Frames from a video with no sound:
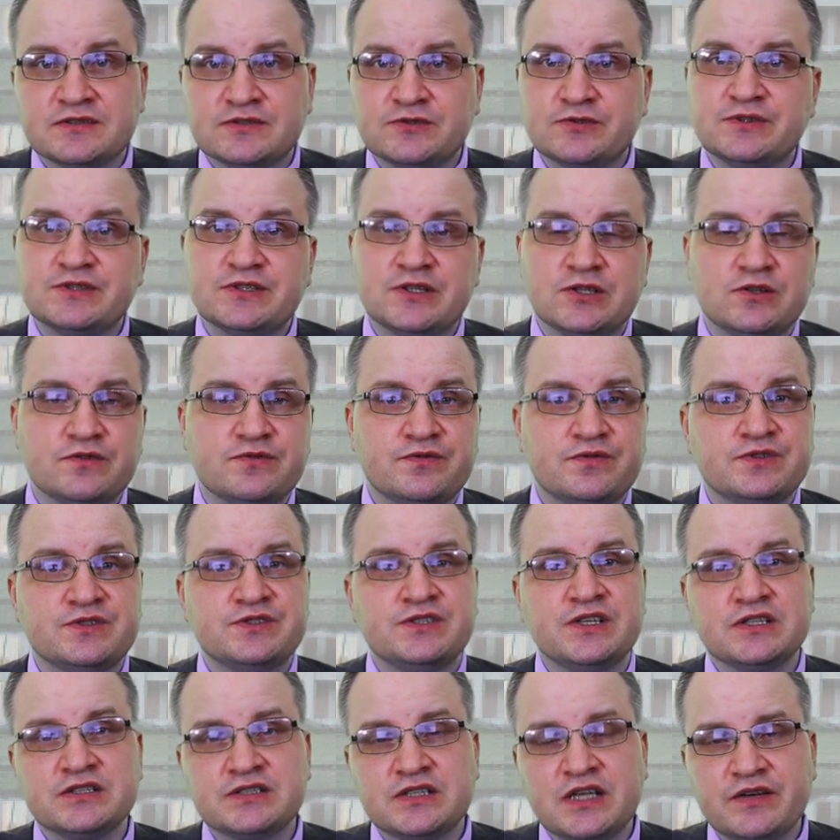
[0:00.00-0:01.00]
So instead of
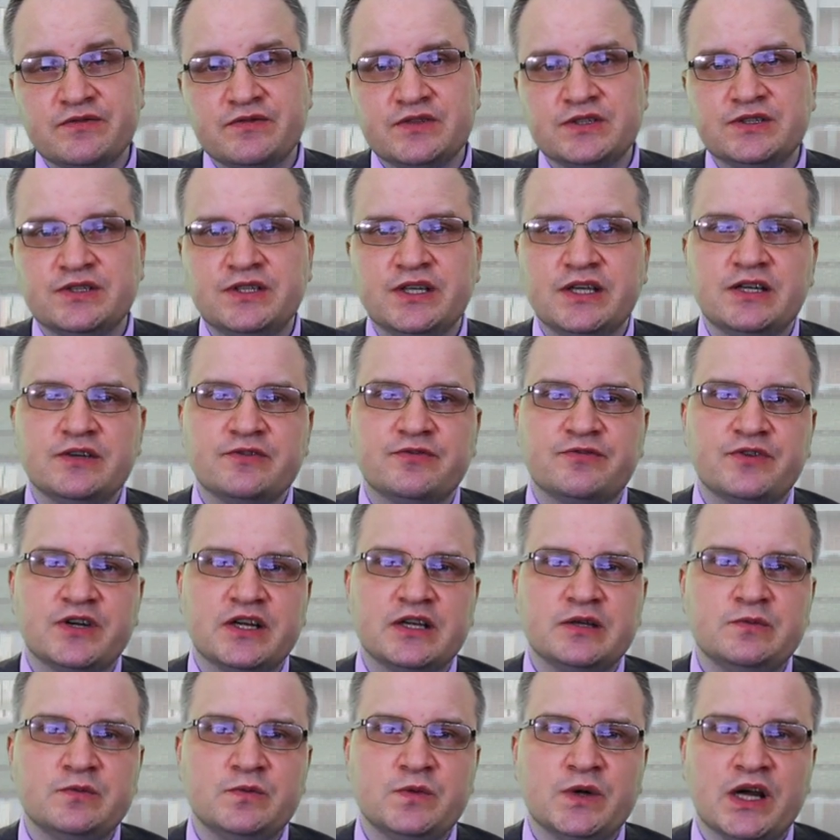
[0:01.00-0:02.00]
just having data
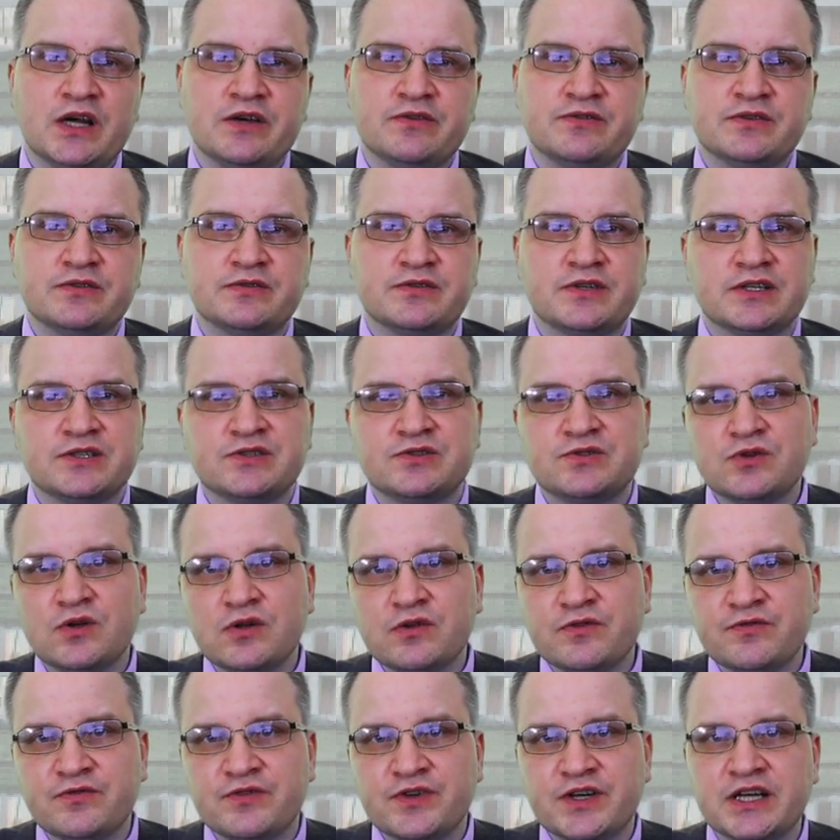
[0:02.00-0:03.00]
frame, we have a
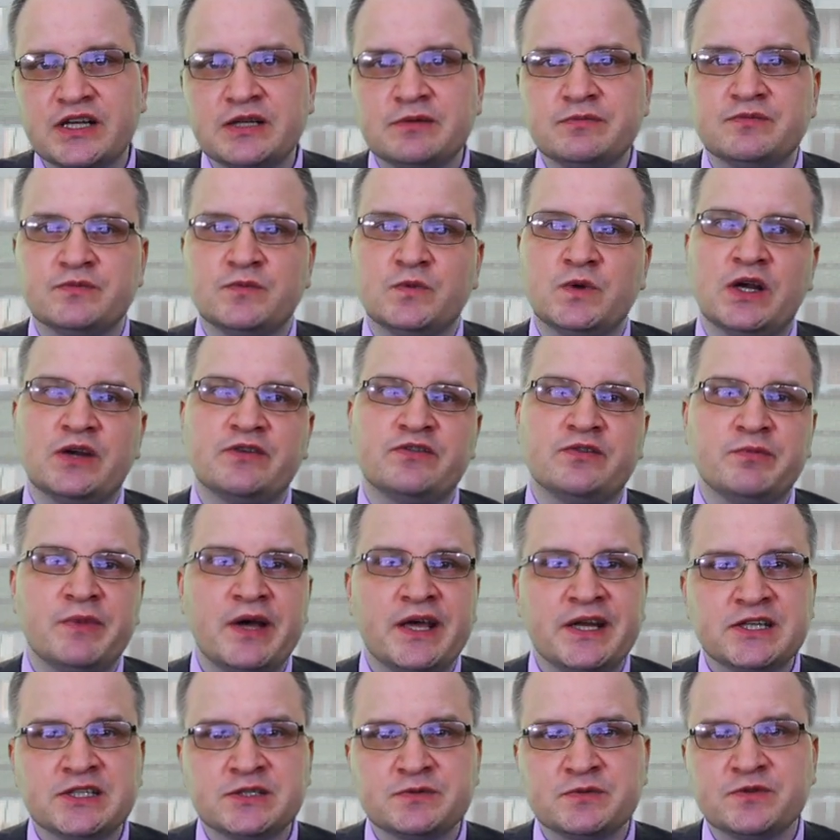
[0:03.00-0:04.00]
control frame, we have a
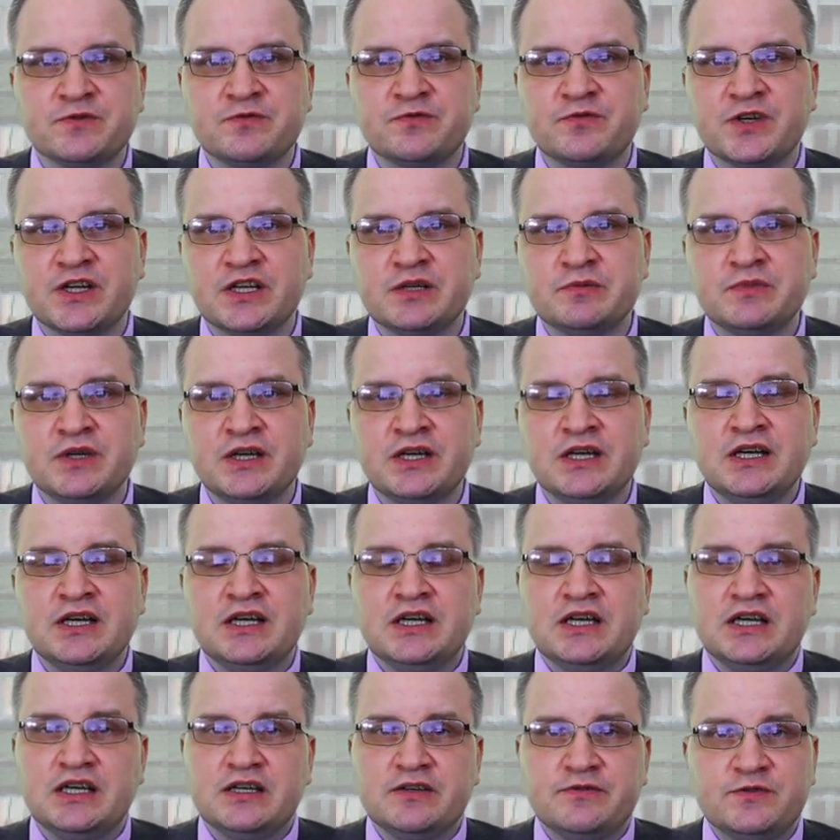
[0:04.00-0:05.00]
management frame,
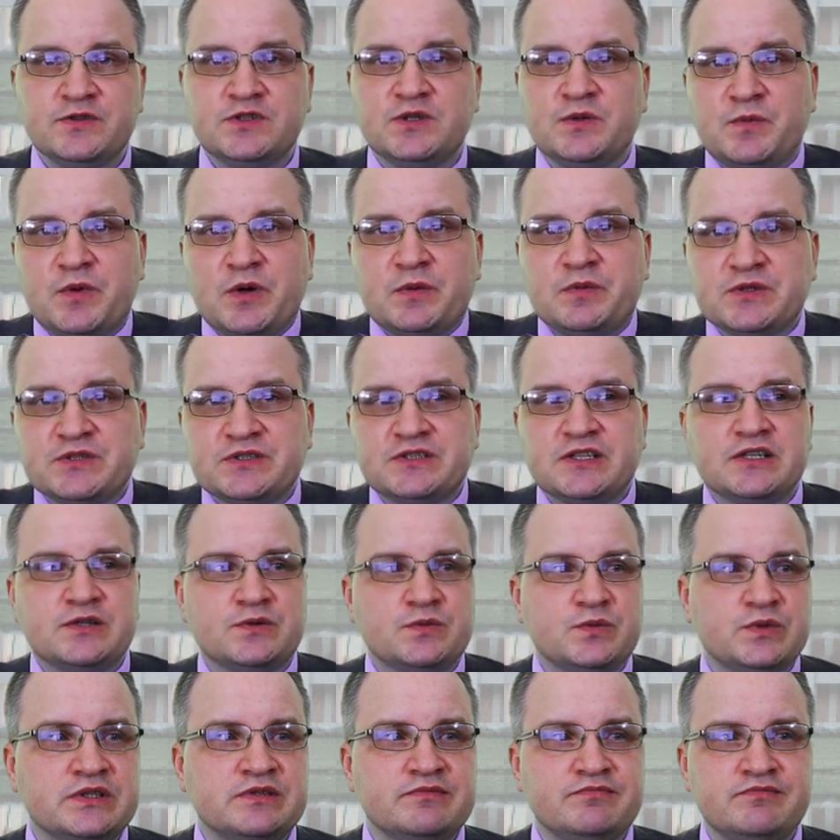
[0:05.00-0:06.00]
for the purpose
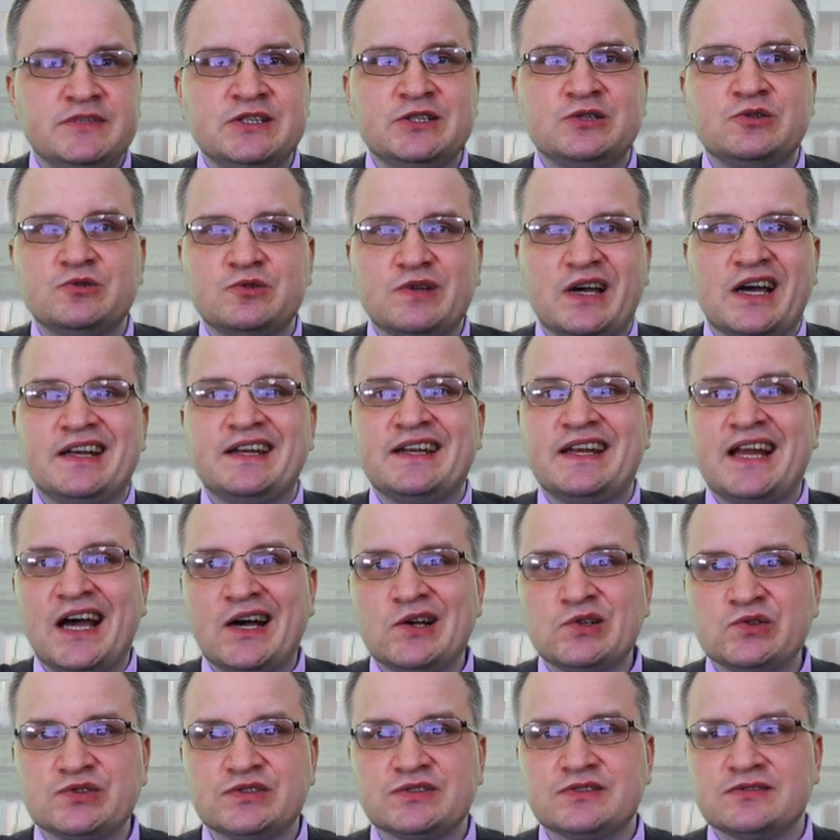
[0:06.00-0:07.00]
that need to
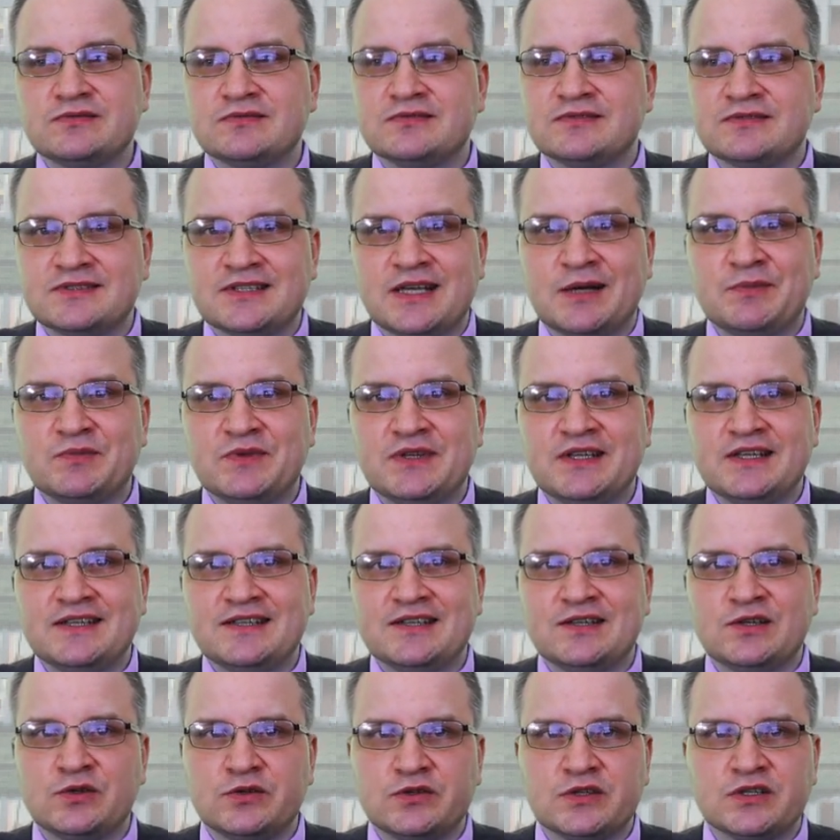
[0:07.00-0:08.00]
announce
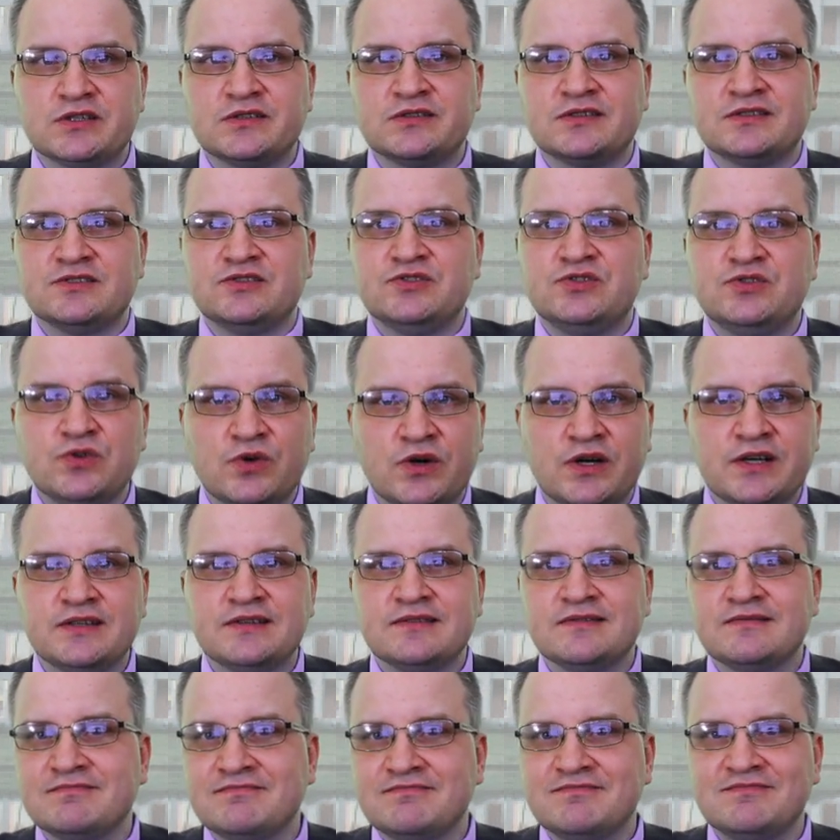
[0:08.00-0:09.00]
something or
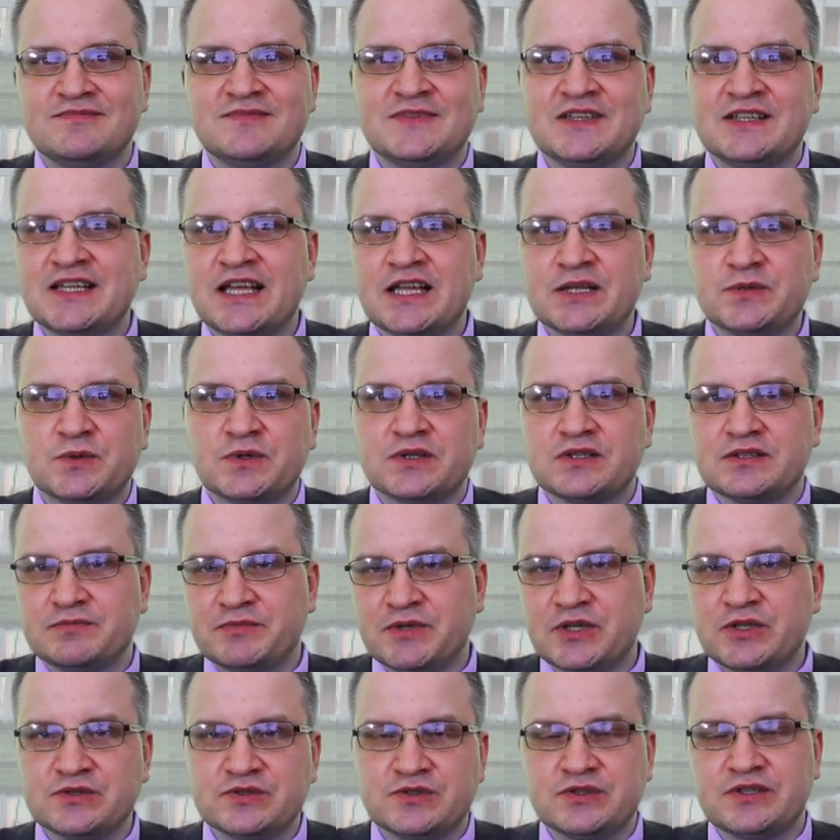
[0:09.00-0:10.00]
join the network
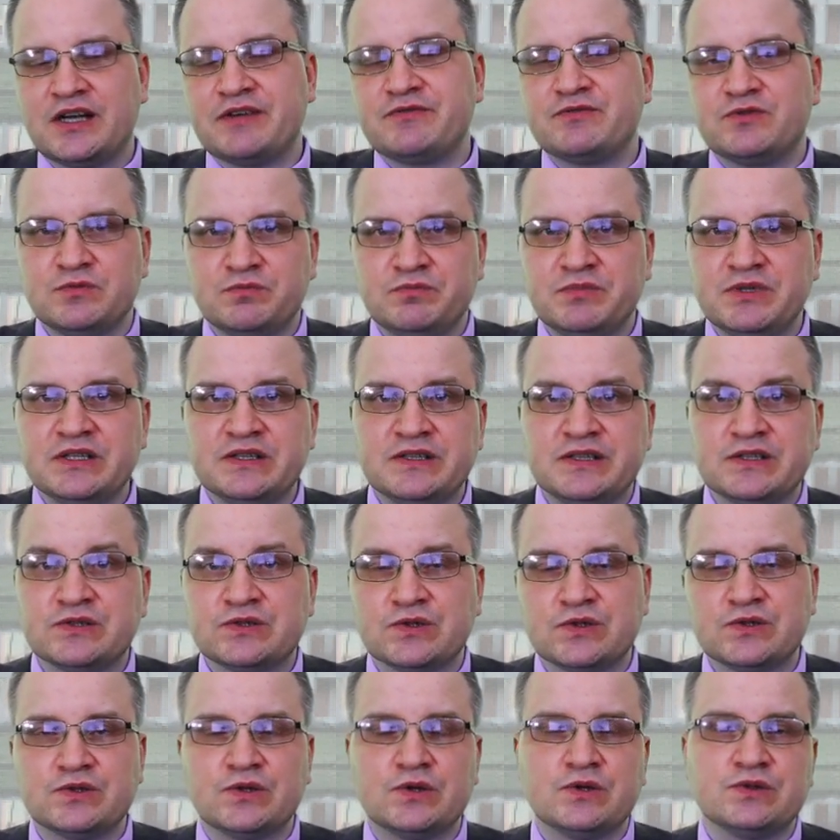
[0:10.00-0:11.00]
because you have to build this
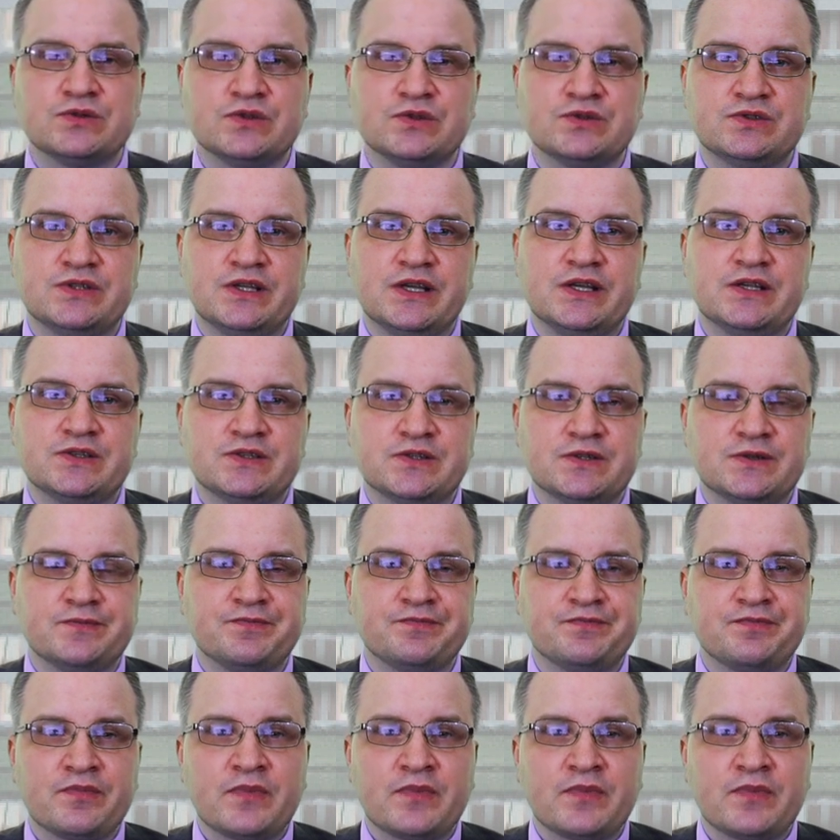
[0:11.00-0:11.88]
association.